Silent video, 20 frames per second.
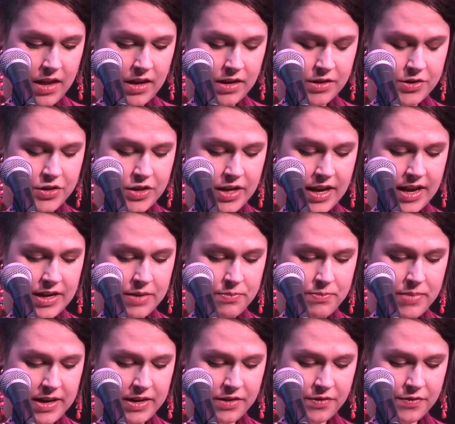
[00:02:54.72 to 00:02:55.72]
And she had a
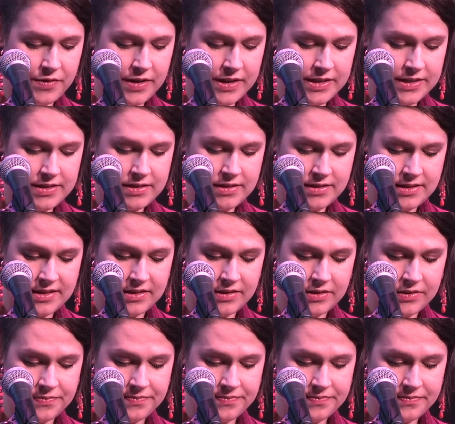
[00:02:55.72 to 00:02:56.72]
better friend
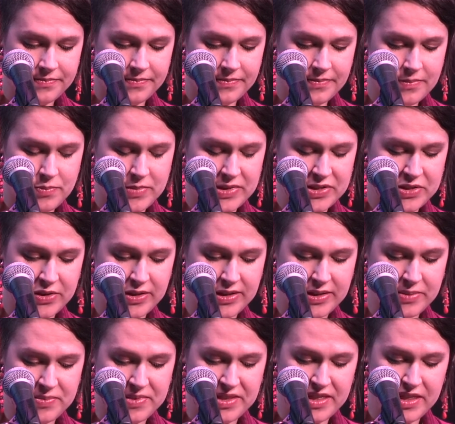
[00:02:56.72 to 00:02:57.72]
still, Mr.
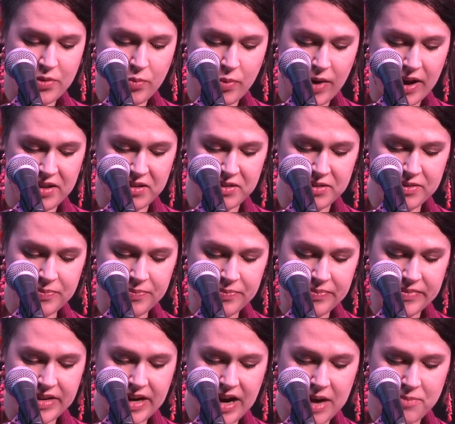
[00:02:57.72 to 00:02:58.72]
Timothy Wilde,
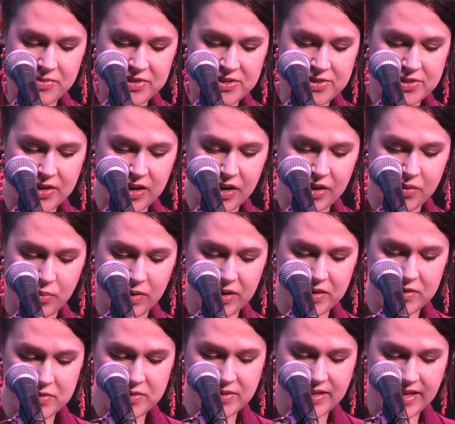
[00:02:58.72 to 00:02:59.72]
Copper Star
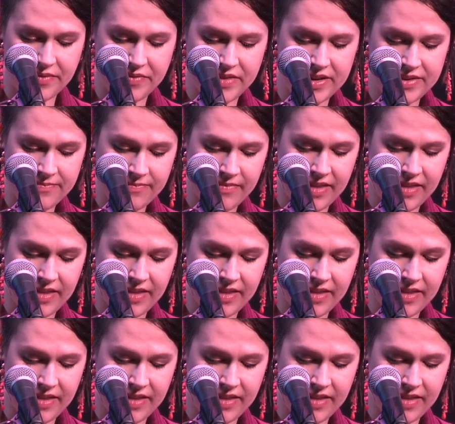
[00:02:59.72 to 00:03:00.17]
107